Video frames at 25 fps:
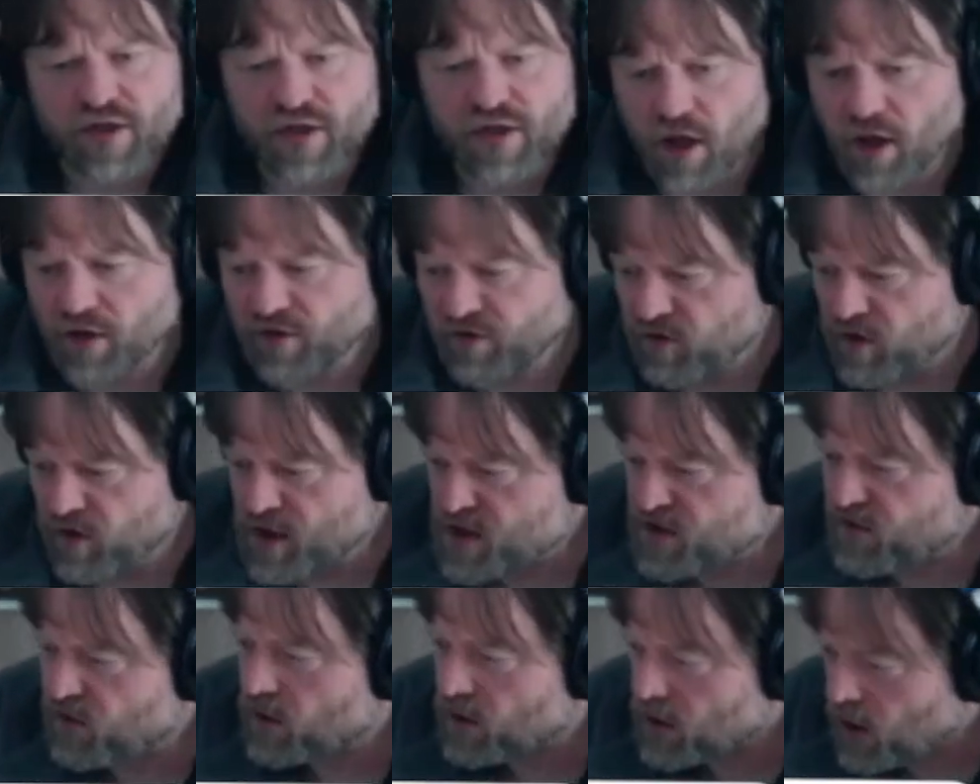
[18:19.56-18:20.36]
a lot of
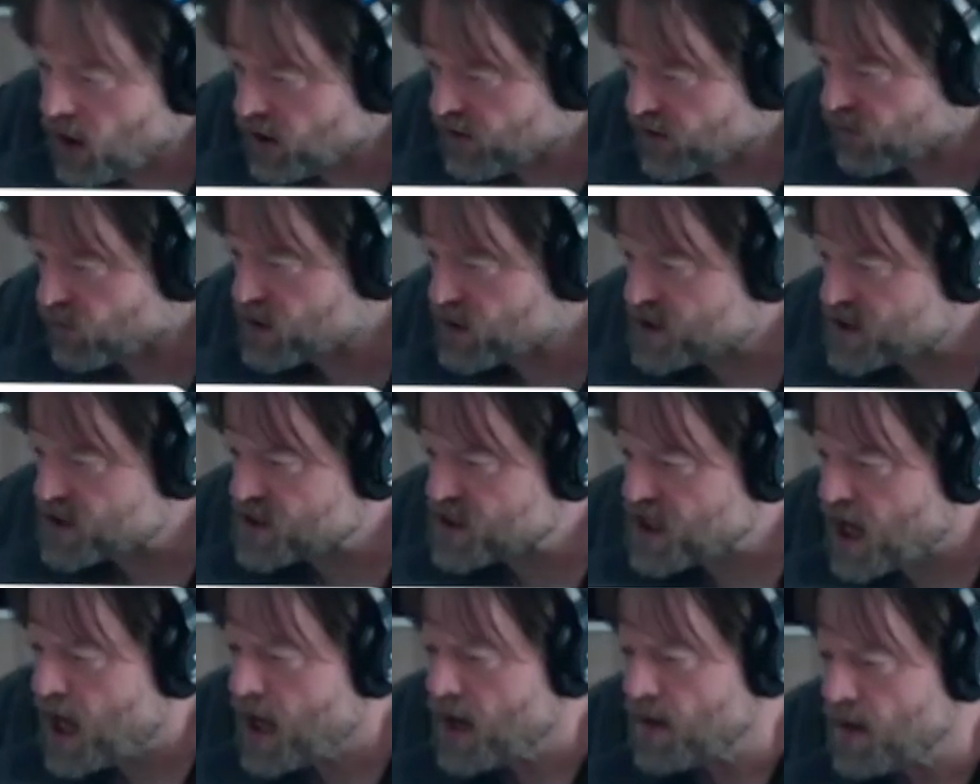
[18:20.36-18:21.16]
French for a lot of reasons.
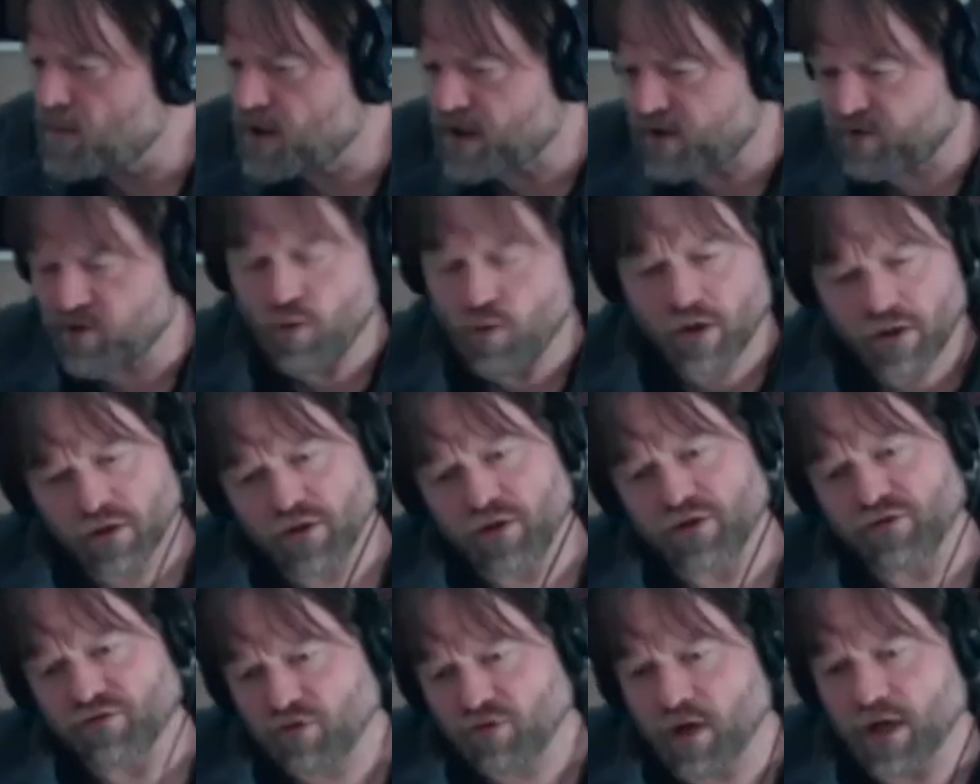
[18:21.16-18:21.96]
But if you want to
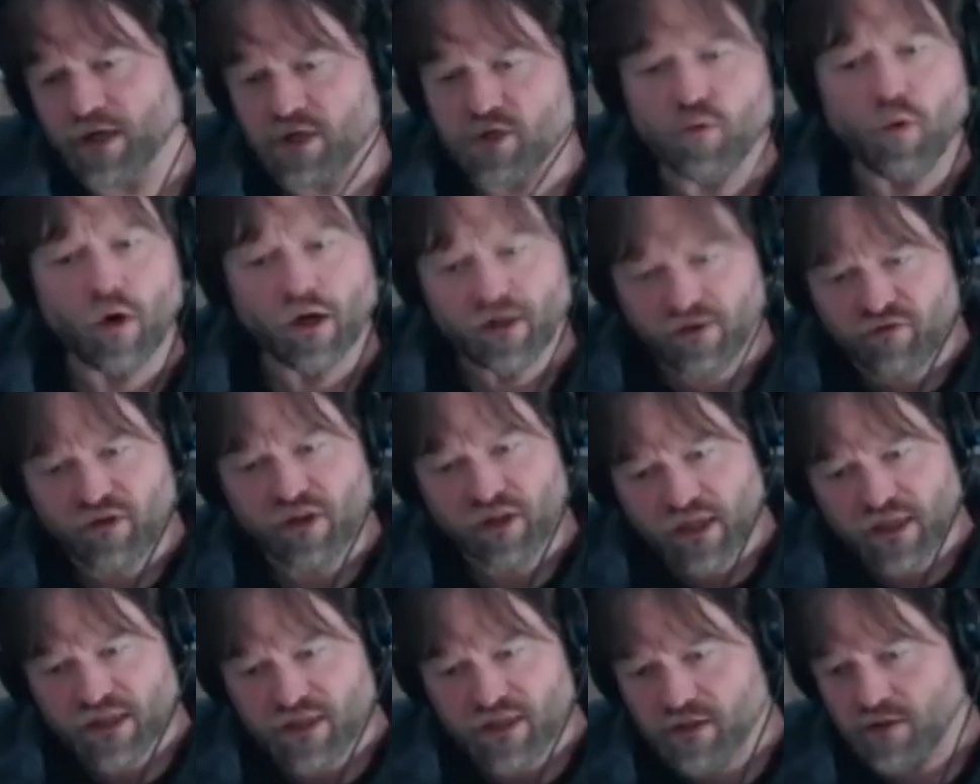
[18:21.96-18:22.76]
learn French, one of the
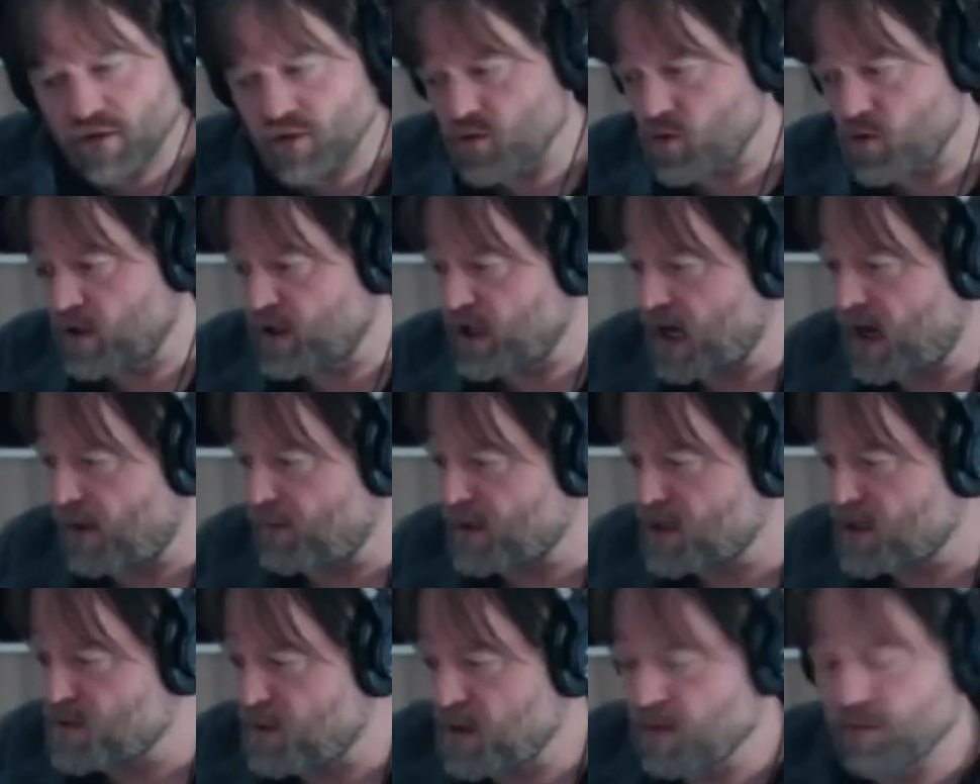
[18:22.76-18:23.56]
things that is going to
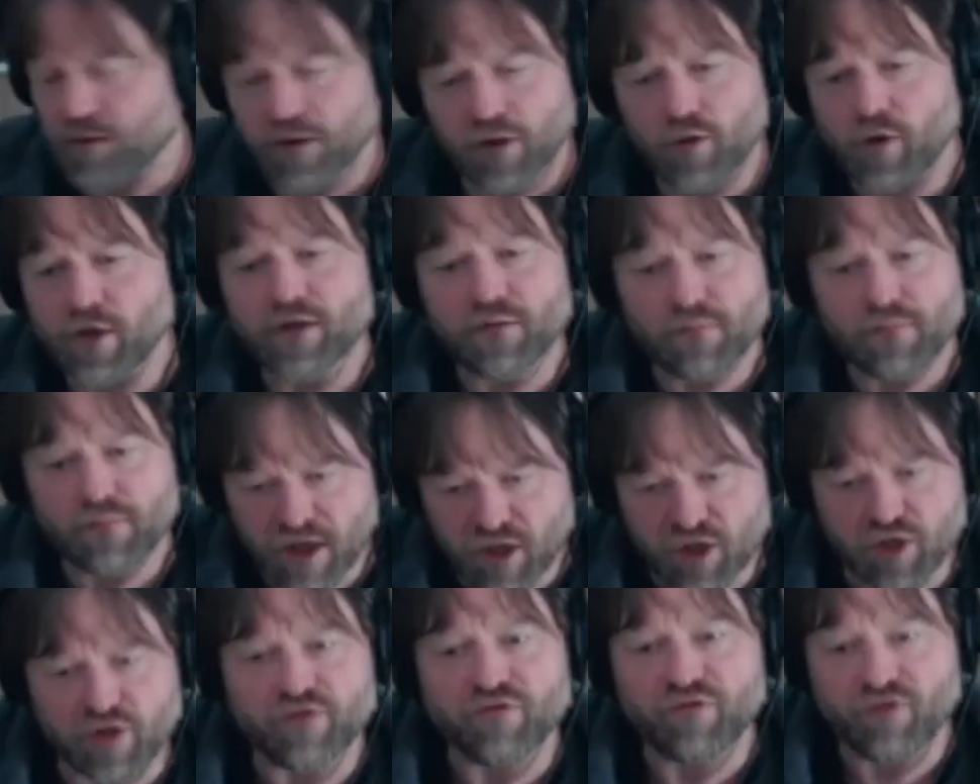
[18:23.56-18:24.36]
happen is people are going to
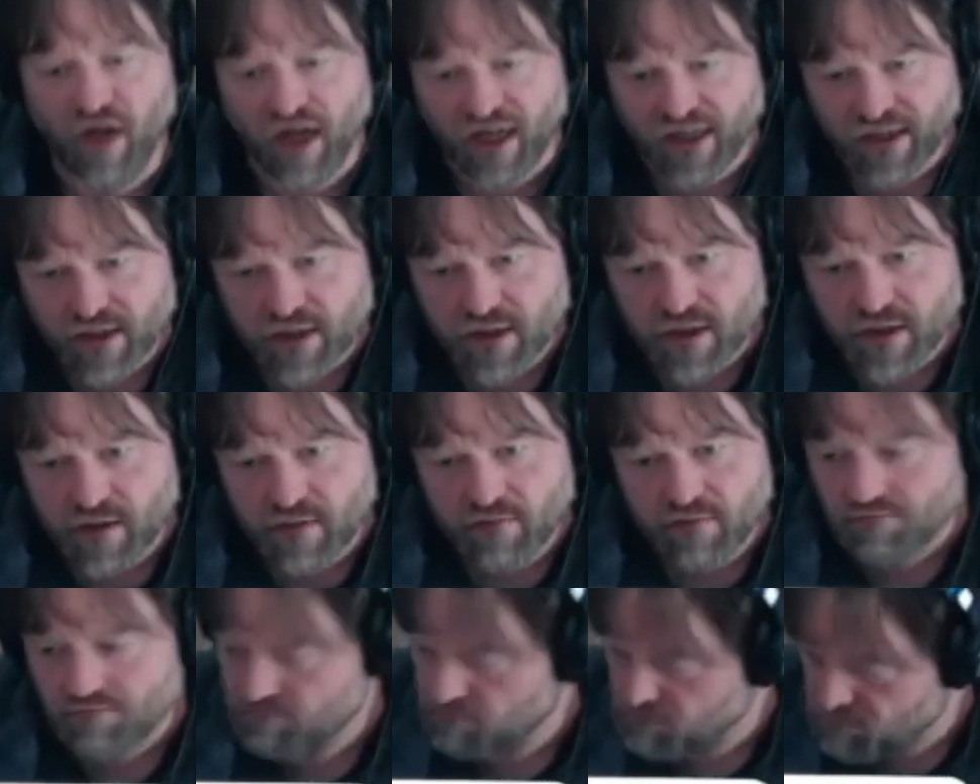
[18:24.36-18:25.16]
mention France.
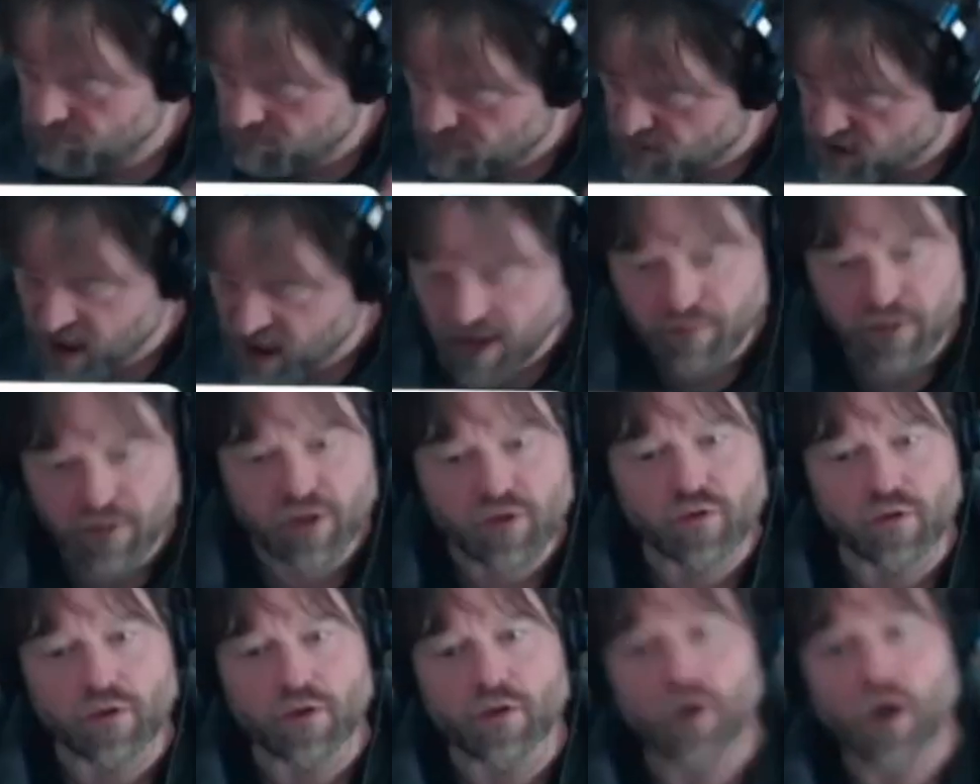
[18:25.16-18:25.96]
Sad but
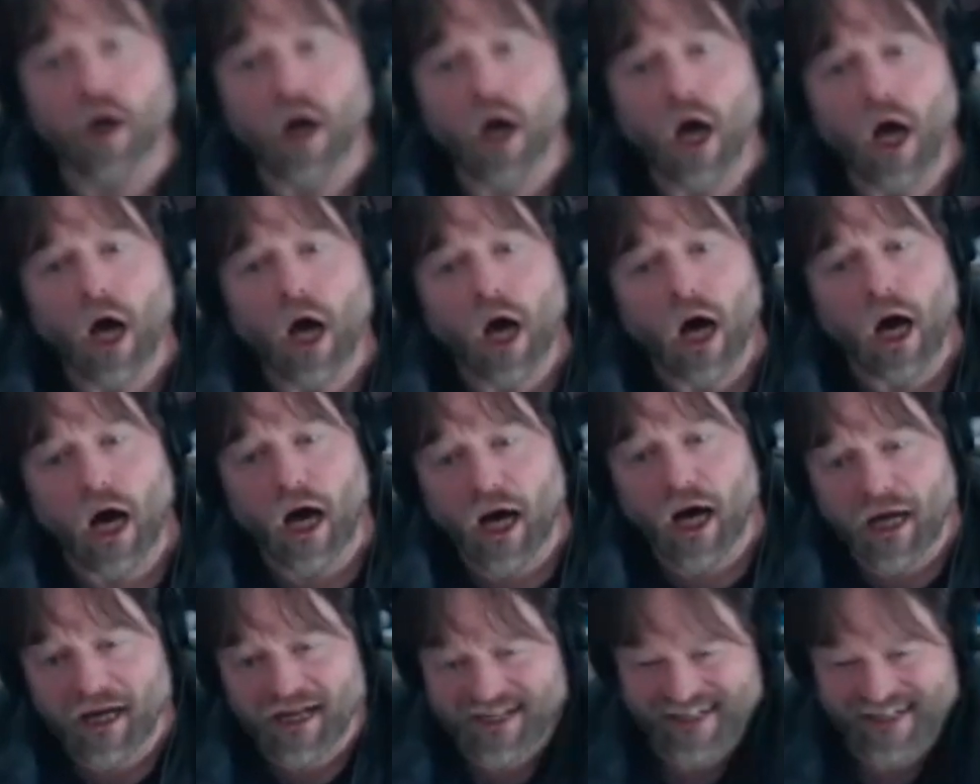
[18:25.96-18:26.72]
true. Uh,